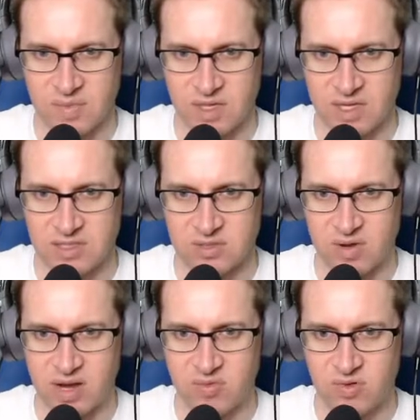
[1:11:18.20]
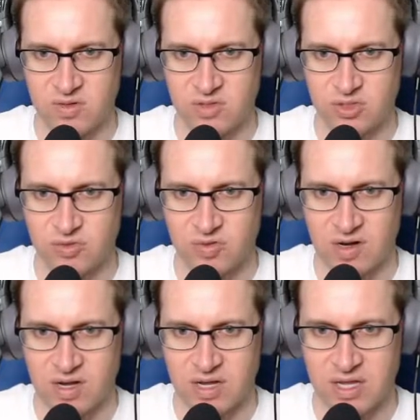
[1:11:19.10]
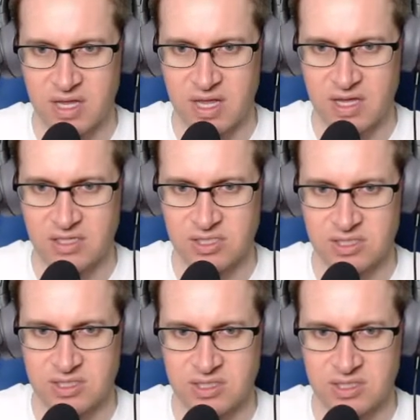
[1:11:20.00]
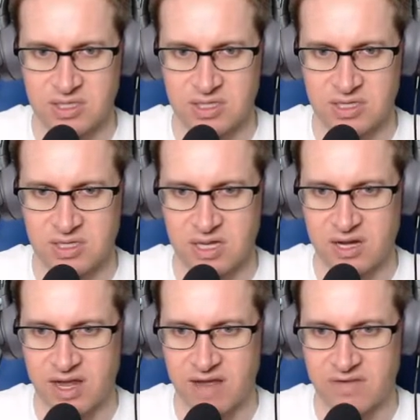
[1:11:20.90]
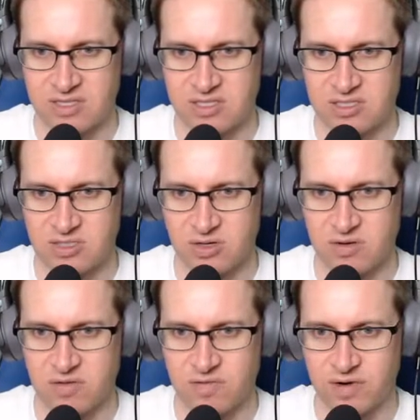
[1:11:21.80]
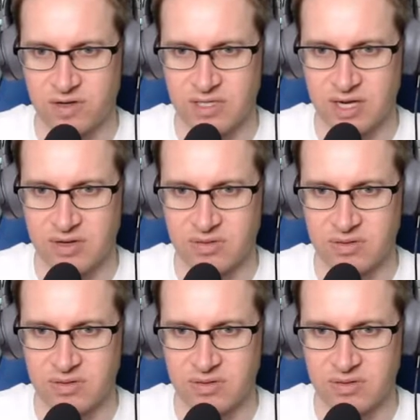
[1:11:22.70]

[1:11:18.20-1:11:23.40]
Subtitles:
Okay, so I will try and just not have it so far down.